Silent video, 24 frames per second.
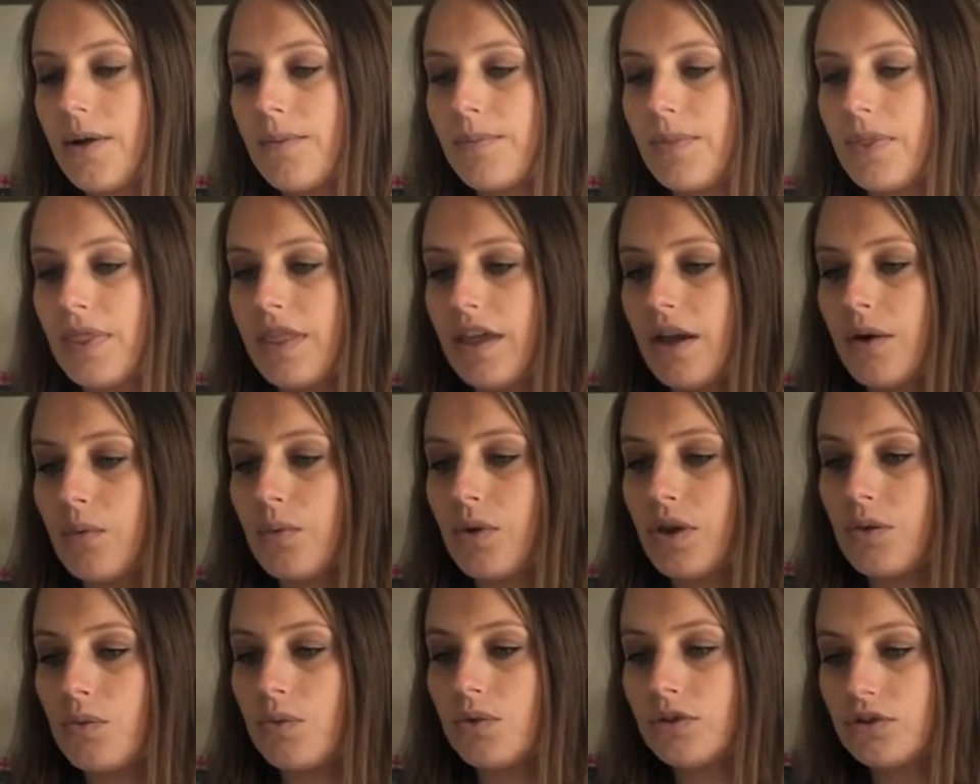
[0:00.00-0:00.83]
that
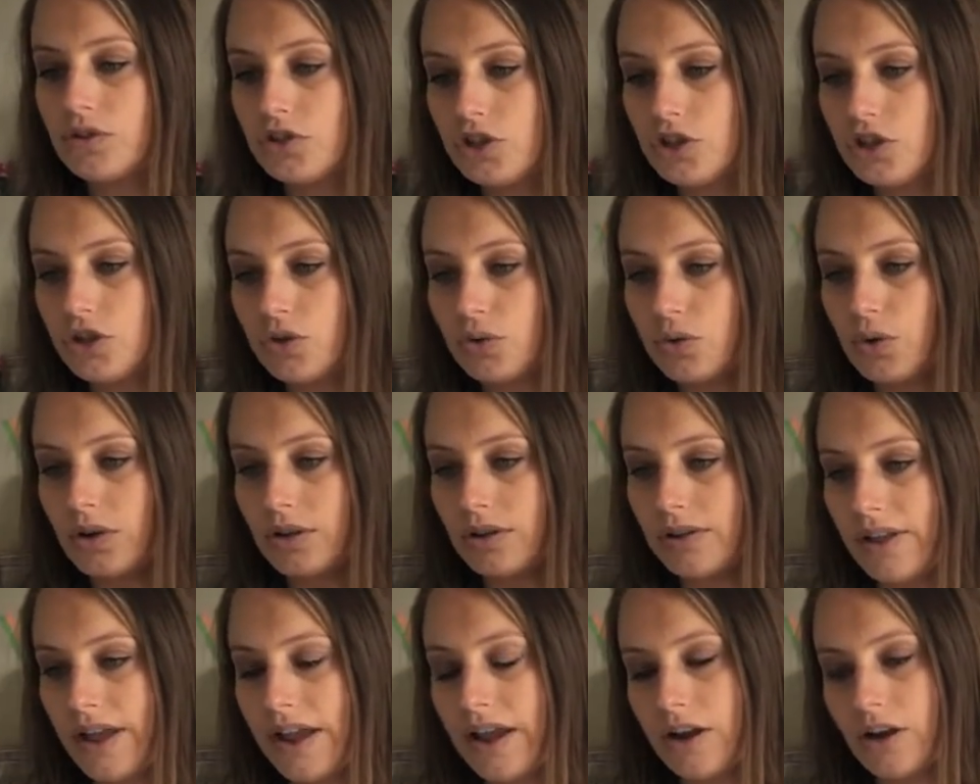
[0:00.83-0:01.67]
we will do
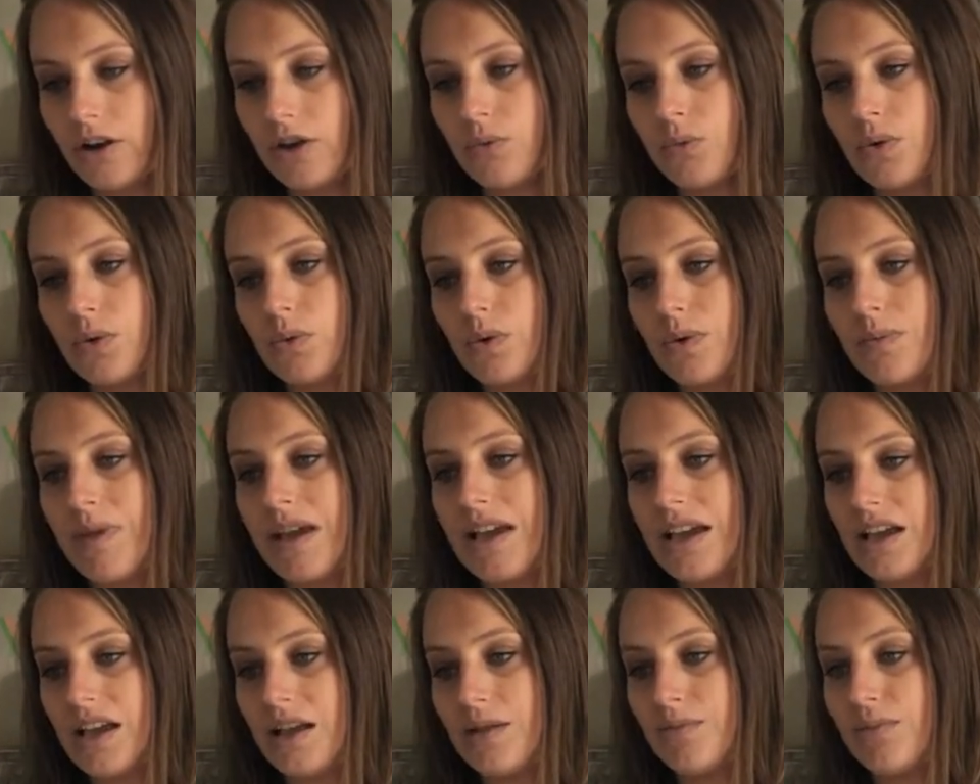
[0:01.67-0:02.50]
later when we're
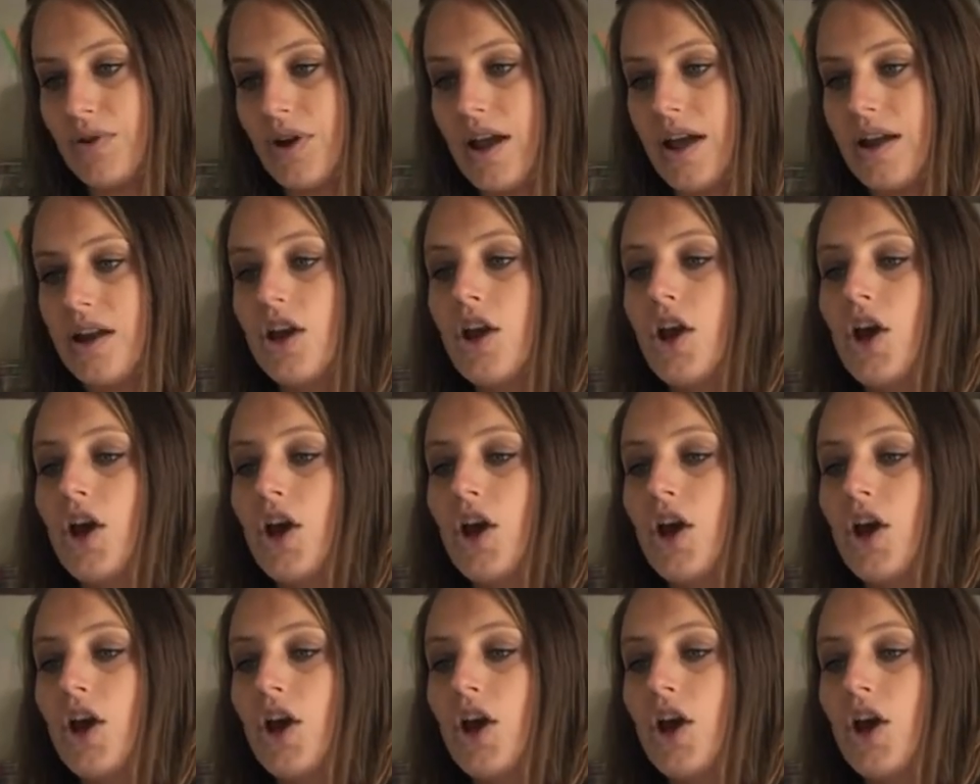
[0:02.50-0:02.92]
making bread,